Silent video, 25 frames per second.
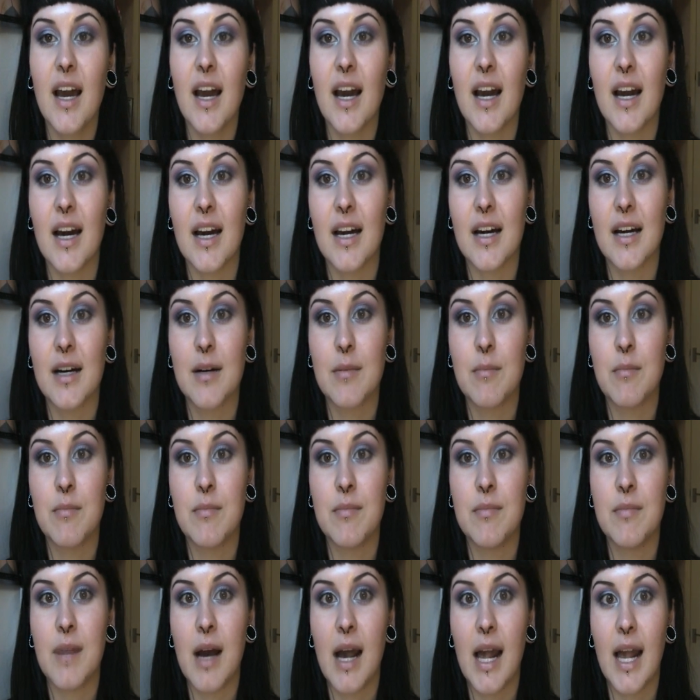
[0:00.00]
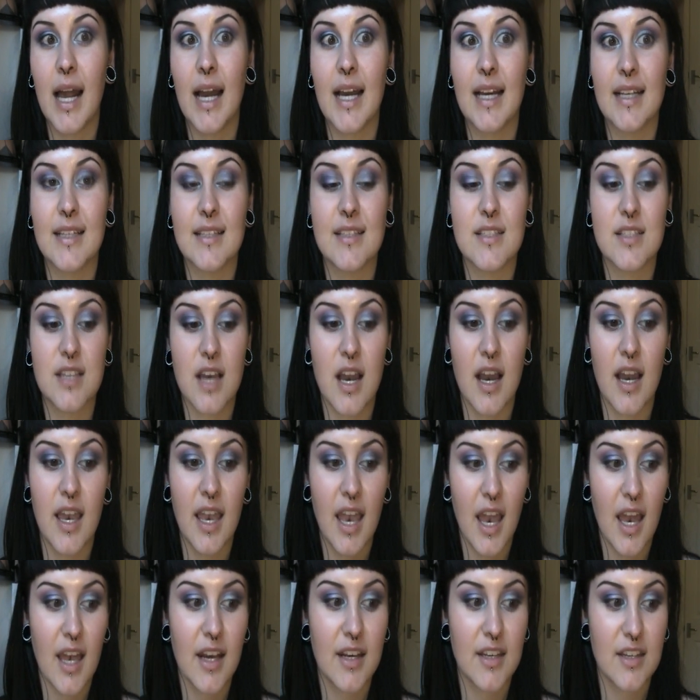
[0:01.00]
And I
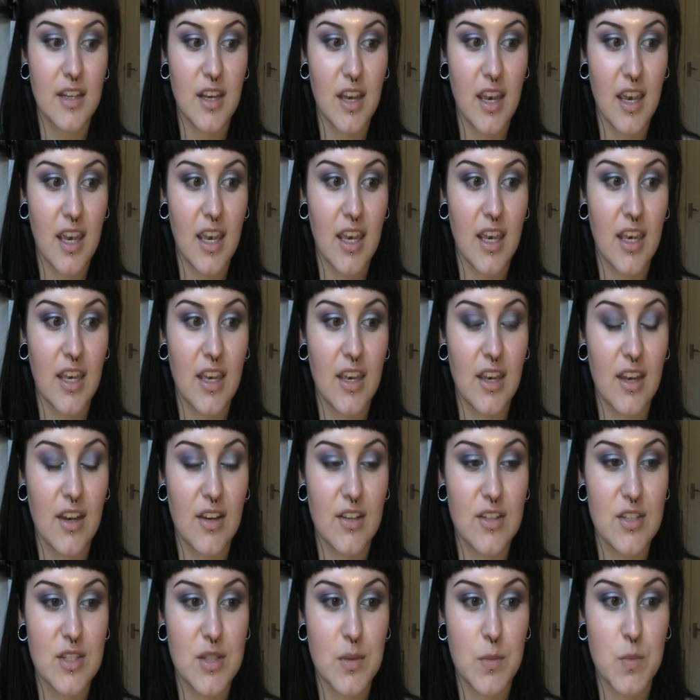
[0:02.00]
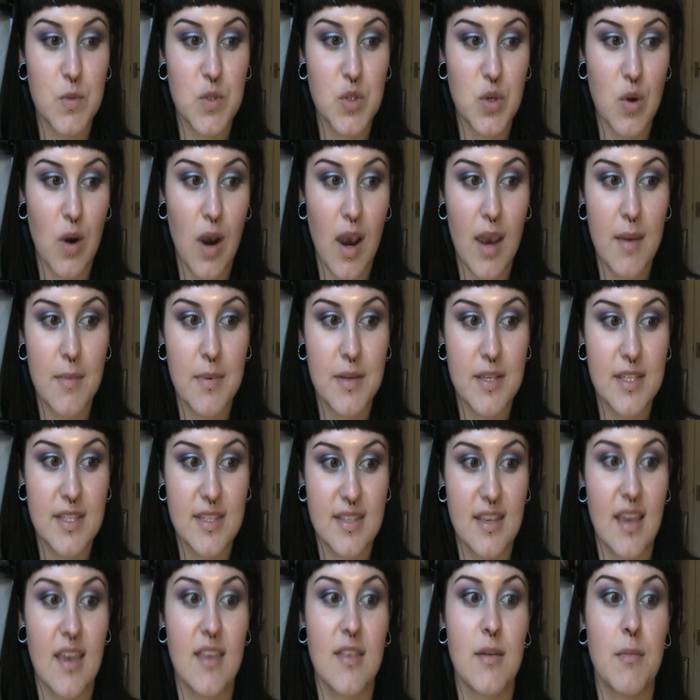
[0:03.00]
had a subscriber
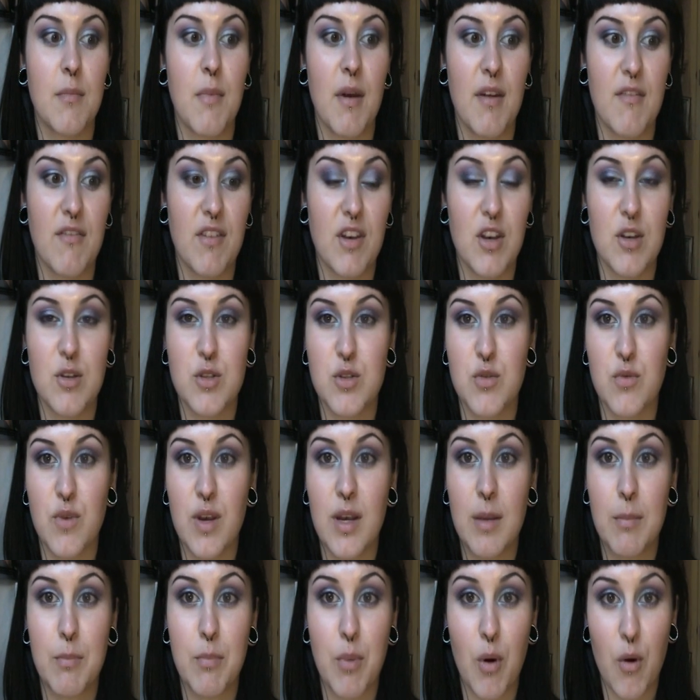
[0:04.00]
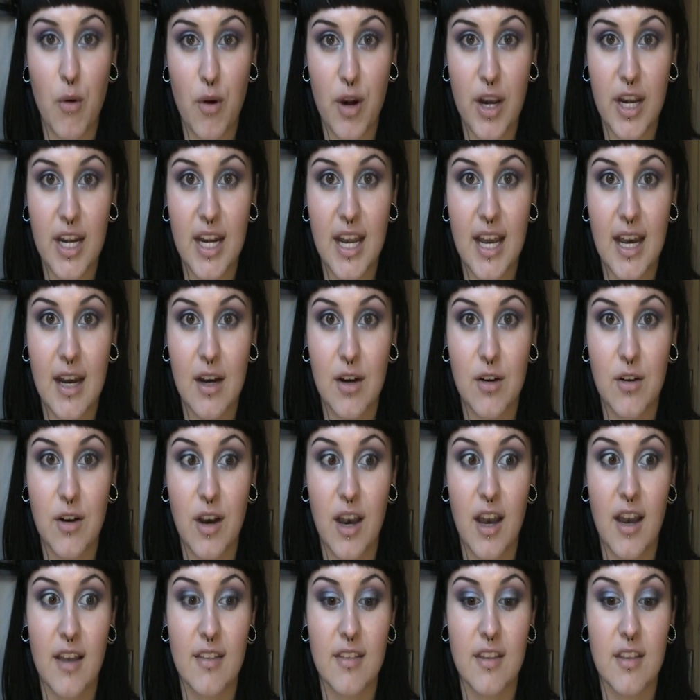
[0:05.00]
say that my videos are really boring now
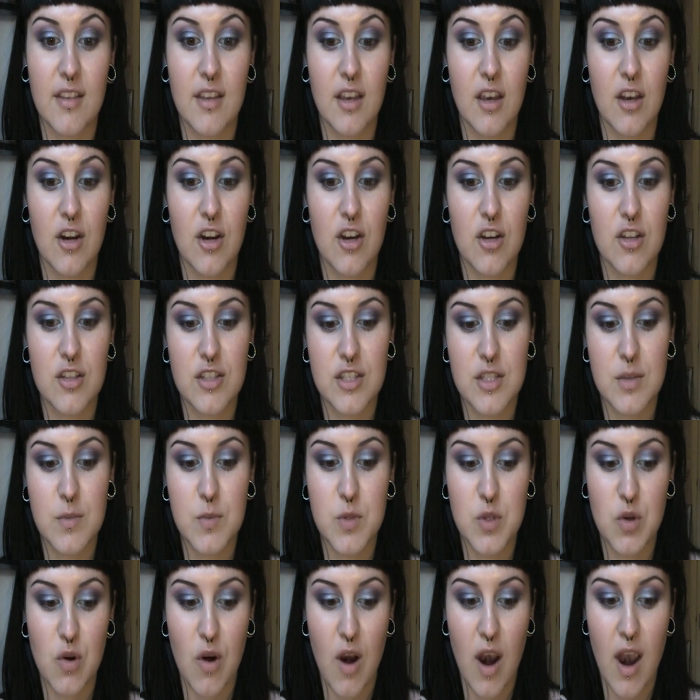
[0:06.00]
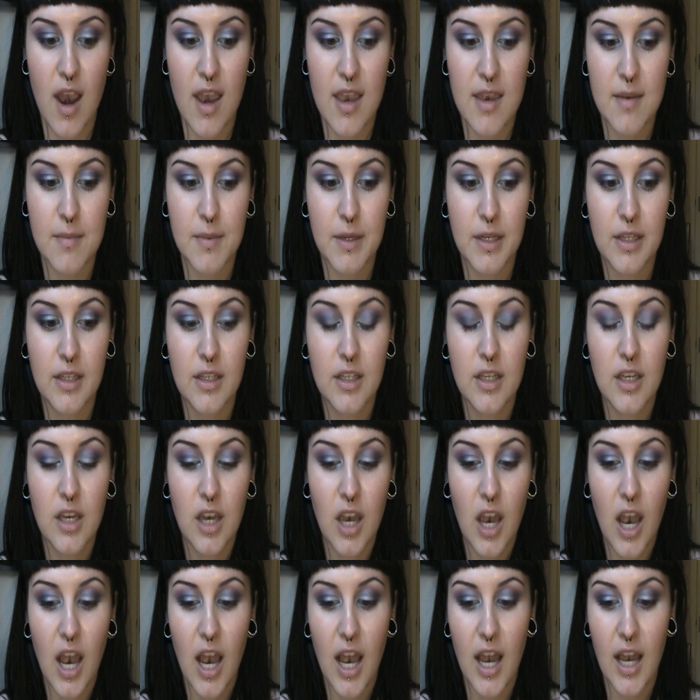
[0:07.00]
and that they're gonna unsubscribe.
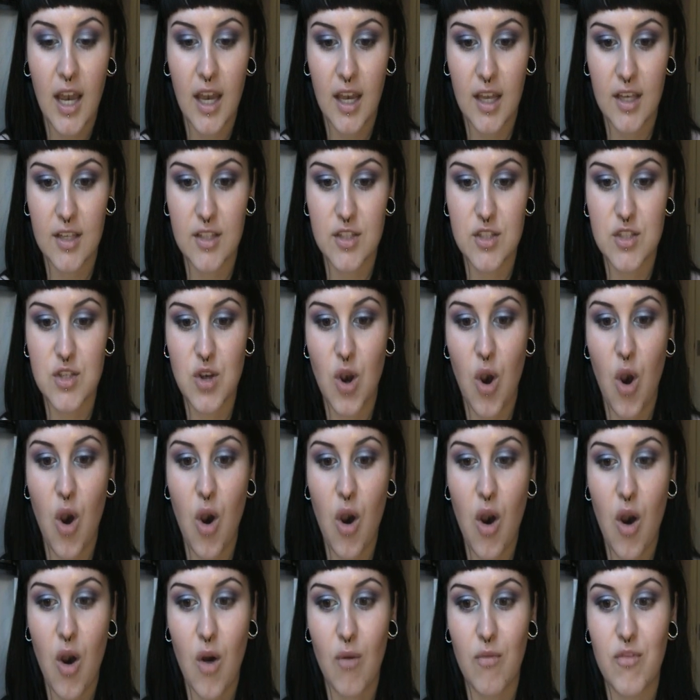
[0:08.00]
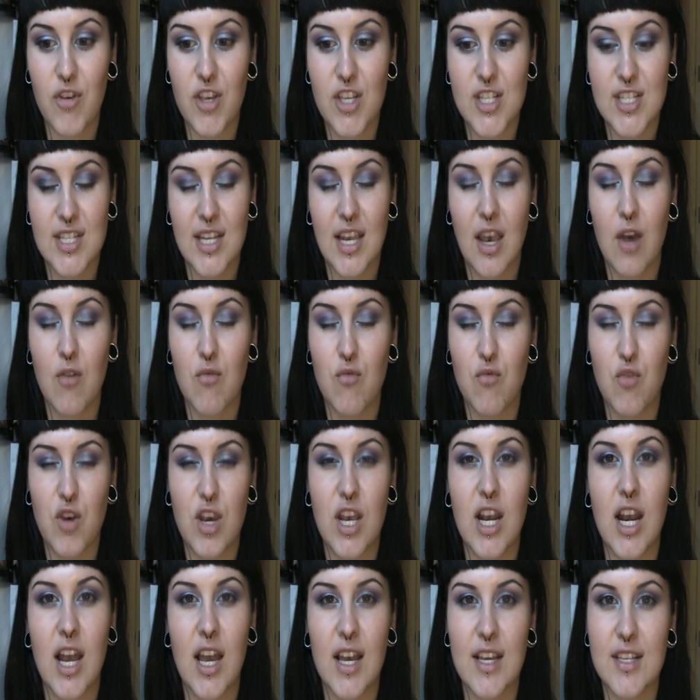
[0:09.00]
And obviously I
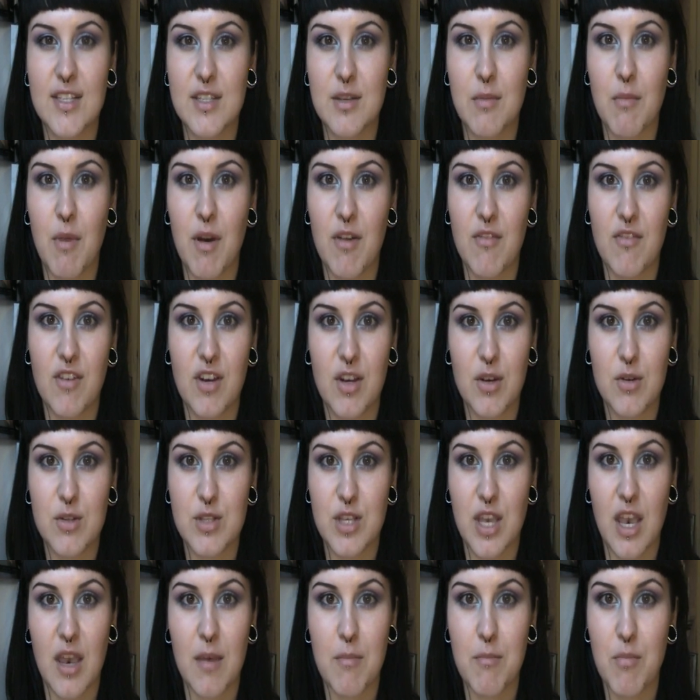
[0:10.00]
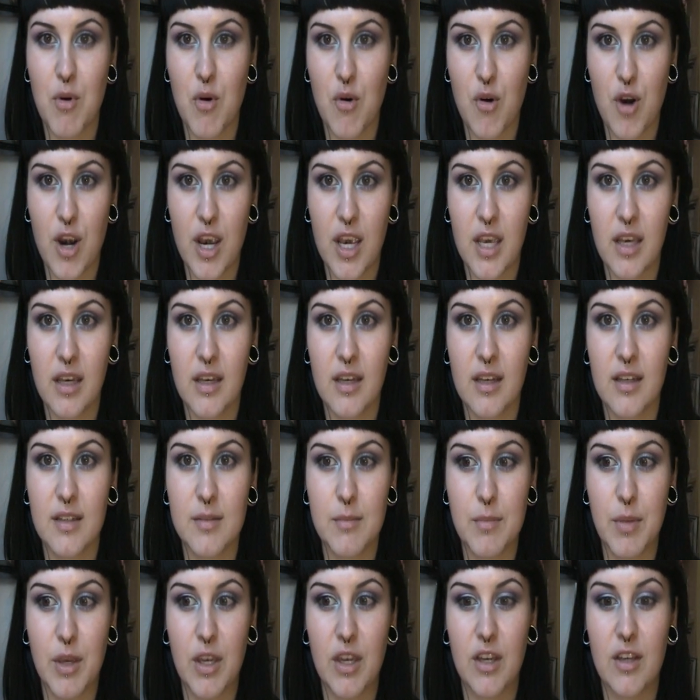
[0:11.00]
realized that my videos are getting boring,
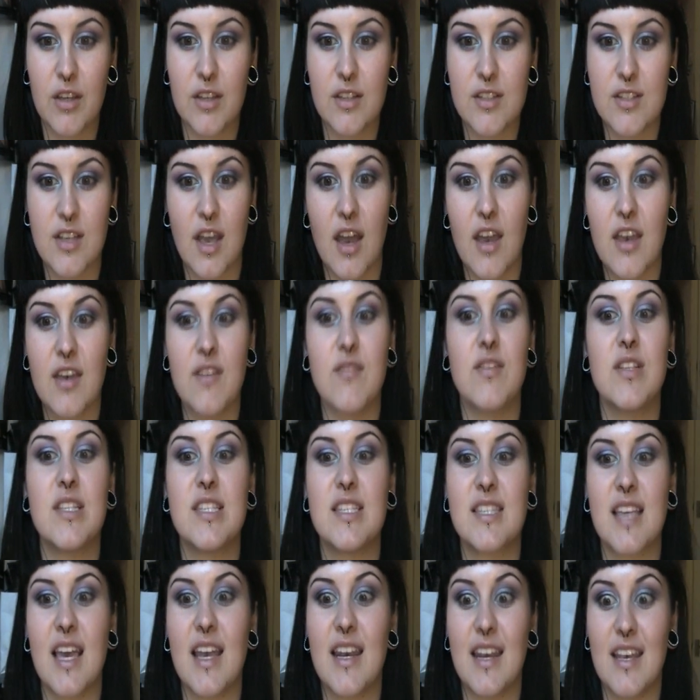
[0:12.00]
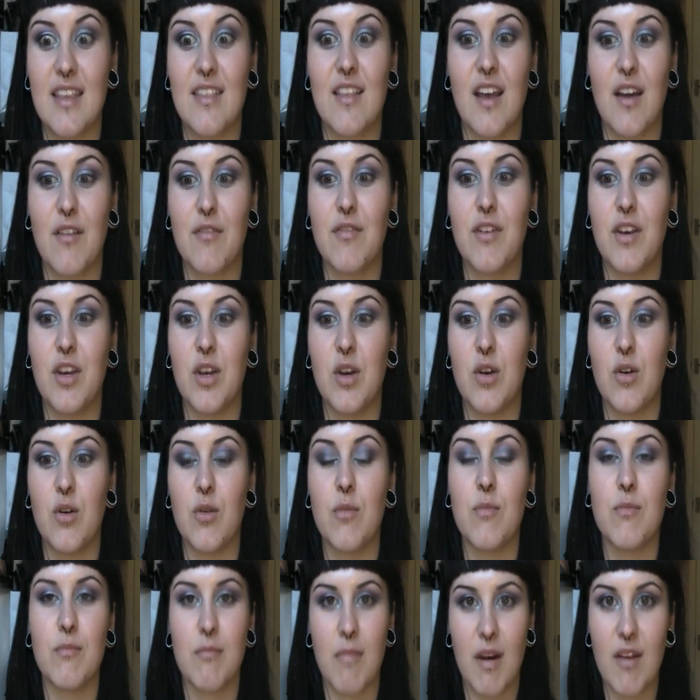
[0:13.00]
because I even said in that
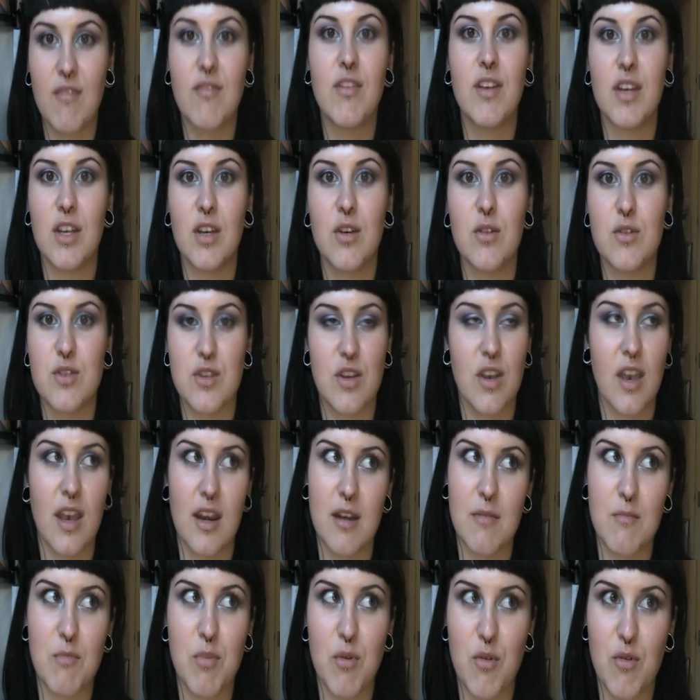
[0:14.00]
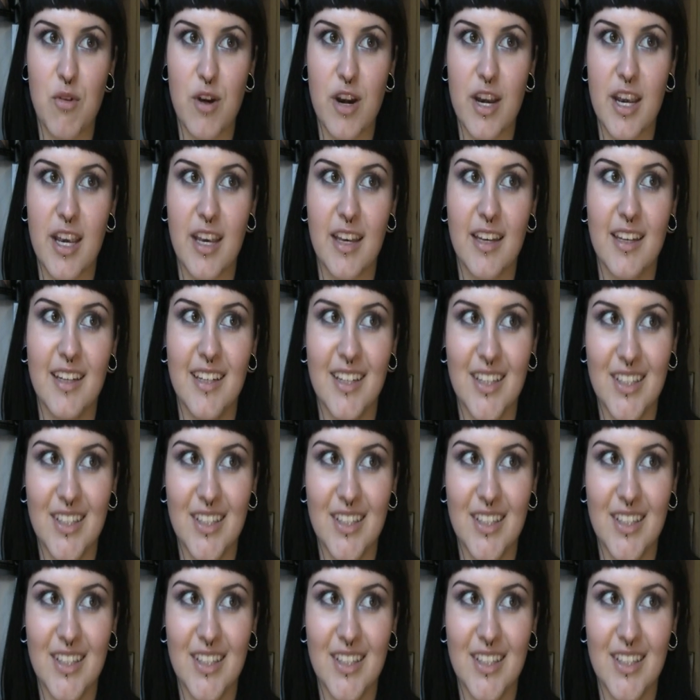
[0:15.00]
video, my videos are getting boring.